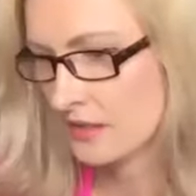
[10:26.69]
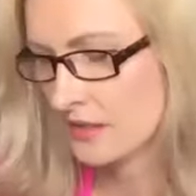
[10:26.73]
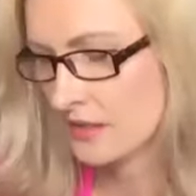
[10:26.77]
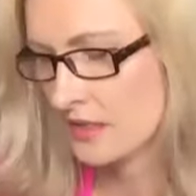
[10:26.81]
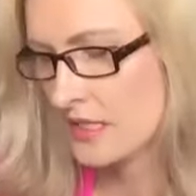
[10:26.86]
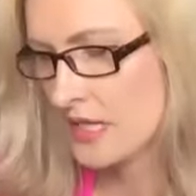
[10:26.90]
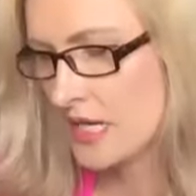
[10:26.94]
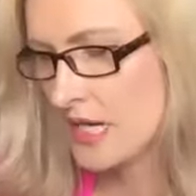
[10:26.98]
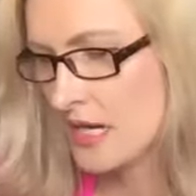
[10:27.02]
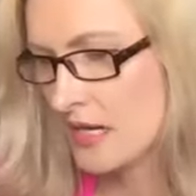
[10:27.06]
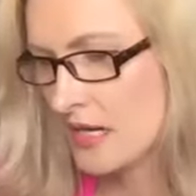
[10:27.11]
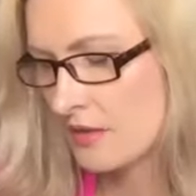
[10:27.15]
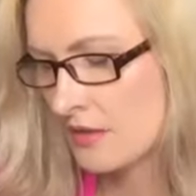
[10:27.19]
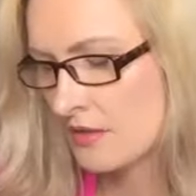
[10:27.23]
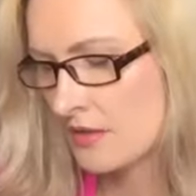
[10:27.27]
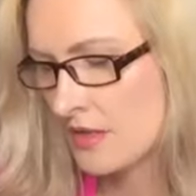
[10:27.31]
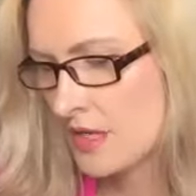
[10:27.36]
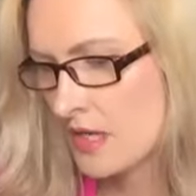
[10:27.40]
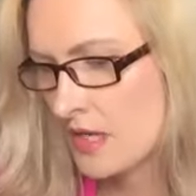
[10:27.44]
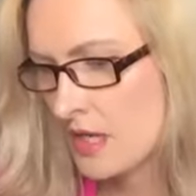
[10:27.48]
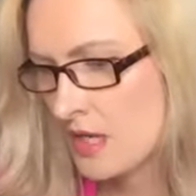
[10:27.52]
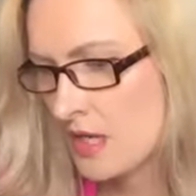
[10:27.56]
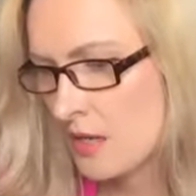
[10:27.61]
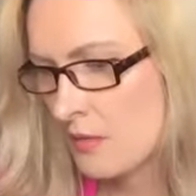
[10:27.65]
Now,
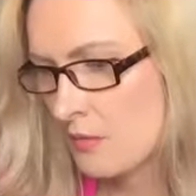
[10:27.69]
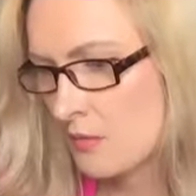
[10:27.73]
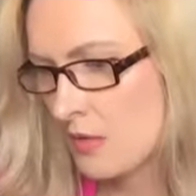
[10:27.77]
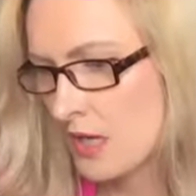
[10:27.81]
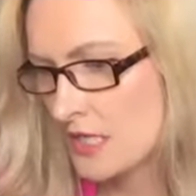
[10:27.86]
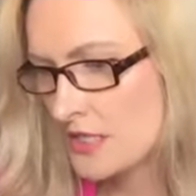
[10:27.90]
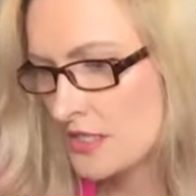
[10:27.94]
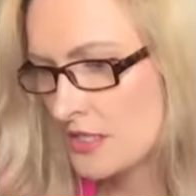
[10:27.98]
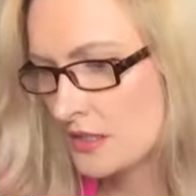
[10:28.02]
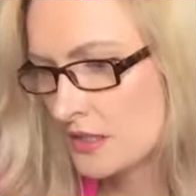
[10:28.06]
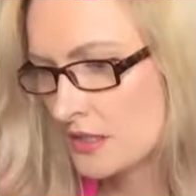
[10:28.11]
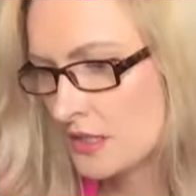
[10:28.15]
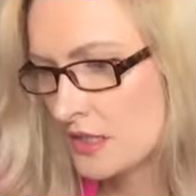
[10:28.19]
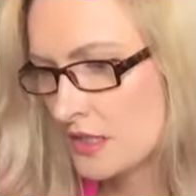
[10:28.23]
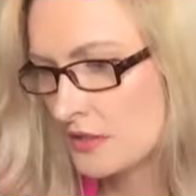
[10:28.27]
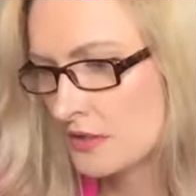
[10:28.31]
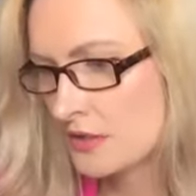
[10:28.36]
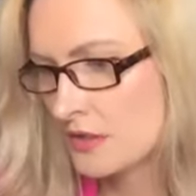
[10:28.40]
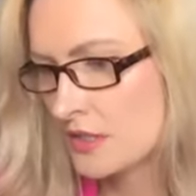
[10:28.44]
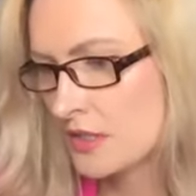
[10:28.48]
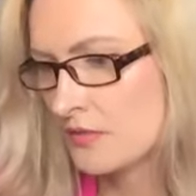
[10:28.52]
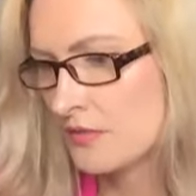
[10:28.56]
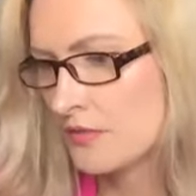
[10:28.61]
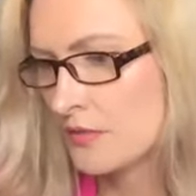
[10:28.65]
watching Dino
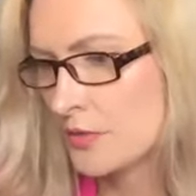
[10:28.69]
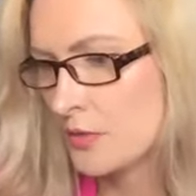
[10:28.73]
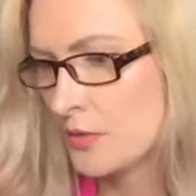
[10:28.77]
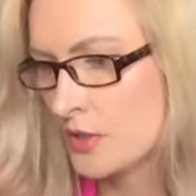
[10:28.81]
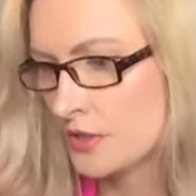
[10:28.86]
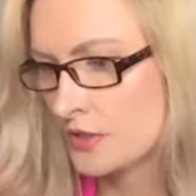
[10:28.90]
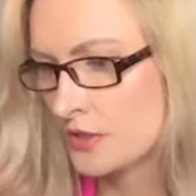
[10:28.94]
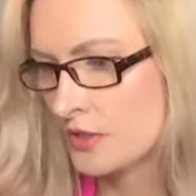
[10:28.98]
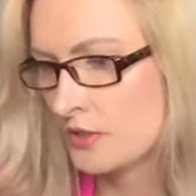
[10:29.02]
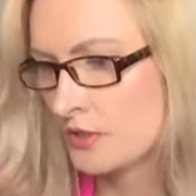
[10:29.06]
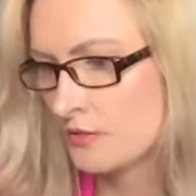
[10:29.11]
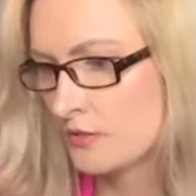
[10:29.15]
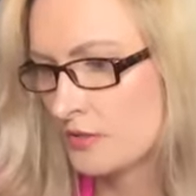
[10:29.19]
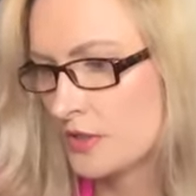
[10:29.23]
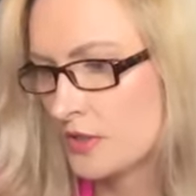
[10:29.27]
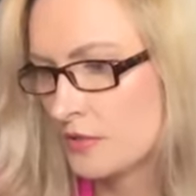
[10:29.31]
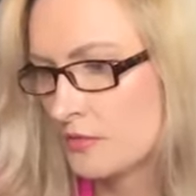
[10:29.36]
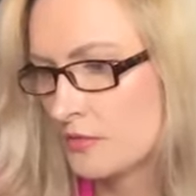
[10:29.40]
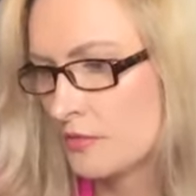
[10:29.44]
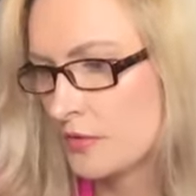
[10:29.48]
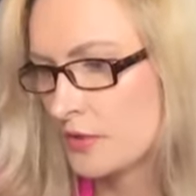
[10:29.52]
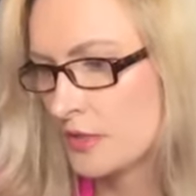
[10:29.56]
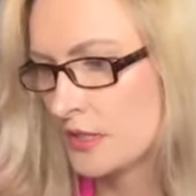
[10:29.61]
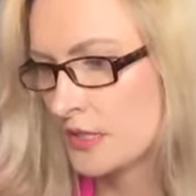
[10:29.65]
cavort through the
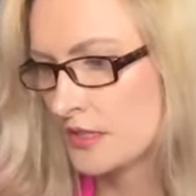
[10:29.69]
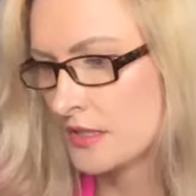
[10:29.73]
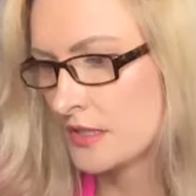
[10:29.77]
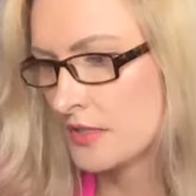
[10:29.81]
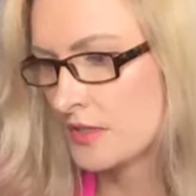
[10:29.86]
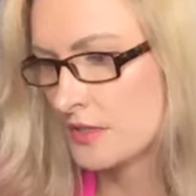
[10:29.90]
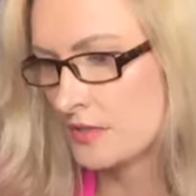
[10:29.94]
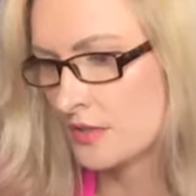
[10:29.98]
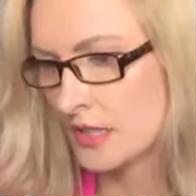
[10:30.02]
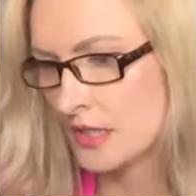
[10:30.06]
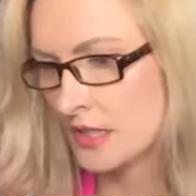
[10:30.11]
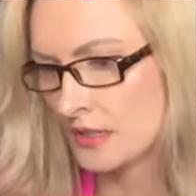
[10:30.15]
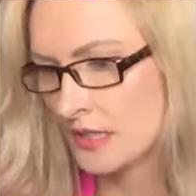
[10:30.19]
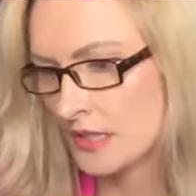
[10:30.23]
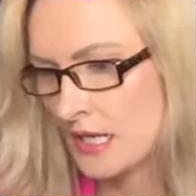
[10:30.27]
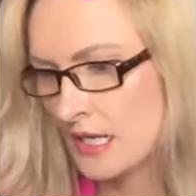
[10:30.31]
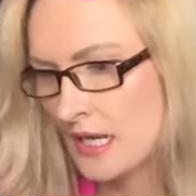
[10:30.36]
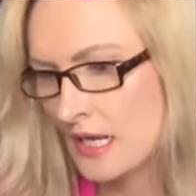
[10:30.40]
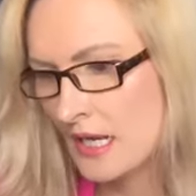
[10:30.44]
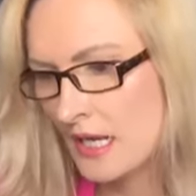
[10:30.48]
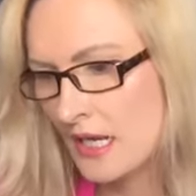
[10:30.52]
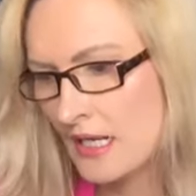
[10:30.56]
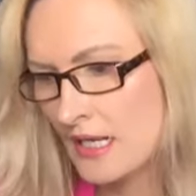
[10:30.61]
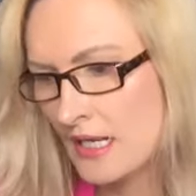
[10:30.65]
ruined street,
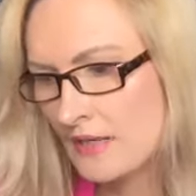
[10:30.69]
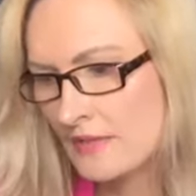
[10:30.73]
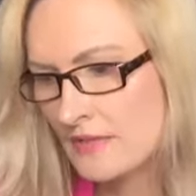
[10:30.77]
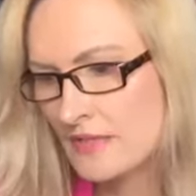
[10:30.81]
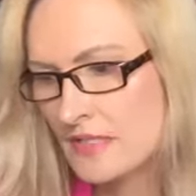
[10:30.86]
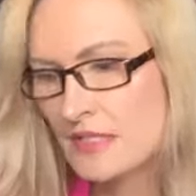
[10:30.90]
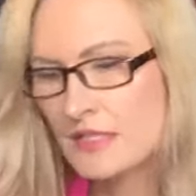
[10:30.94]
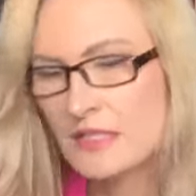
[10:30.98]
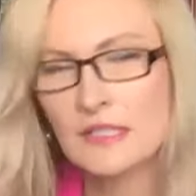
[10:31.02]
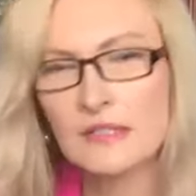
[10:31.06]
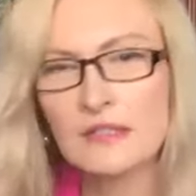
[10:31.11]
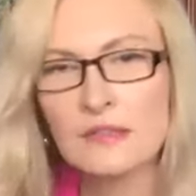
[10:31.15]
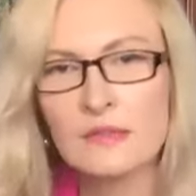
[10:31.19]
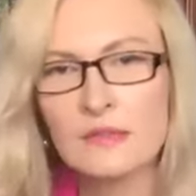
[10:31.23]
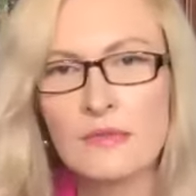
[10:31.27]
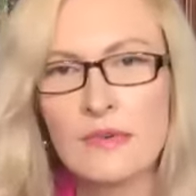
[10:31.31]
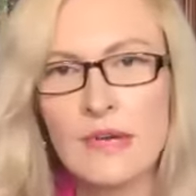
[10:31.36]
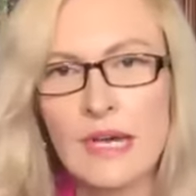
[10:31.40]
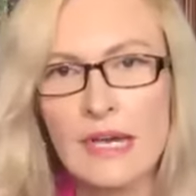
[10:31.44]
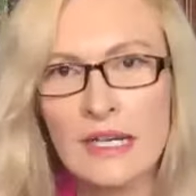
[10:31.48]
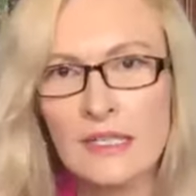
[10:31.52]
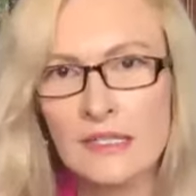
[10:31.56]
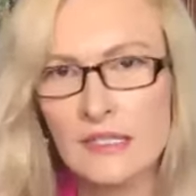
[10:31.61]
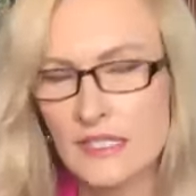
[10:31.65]
I have a sudden
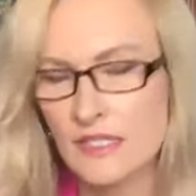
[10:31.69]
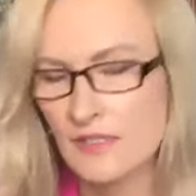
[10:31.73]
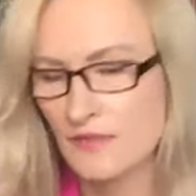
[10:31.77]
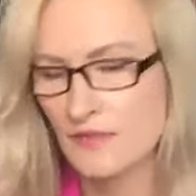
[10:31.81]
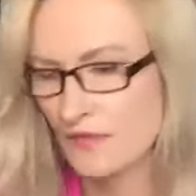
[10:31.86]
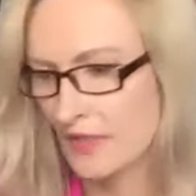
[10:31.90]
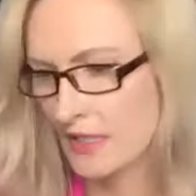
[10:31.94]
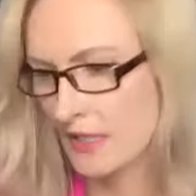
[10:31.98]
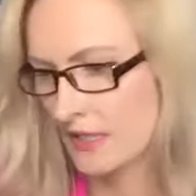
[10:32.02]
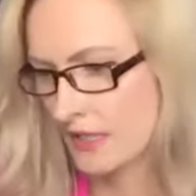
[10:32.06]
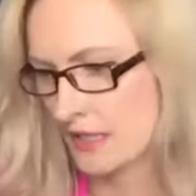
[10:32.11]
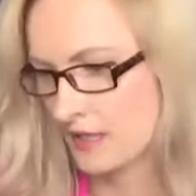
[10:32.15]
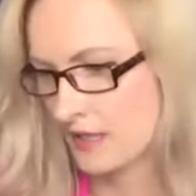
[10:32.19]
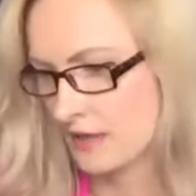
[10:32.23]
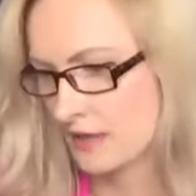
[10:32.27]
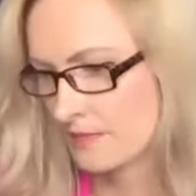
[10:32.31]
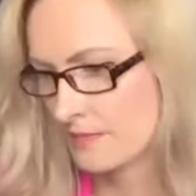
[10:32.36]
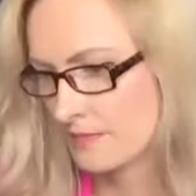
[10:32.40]
reckless feeling.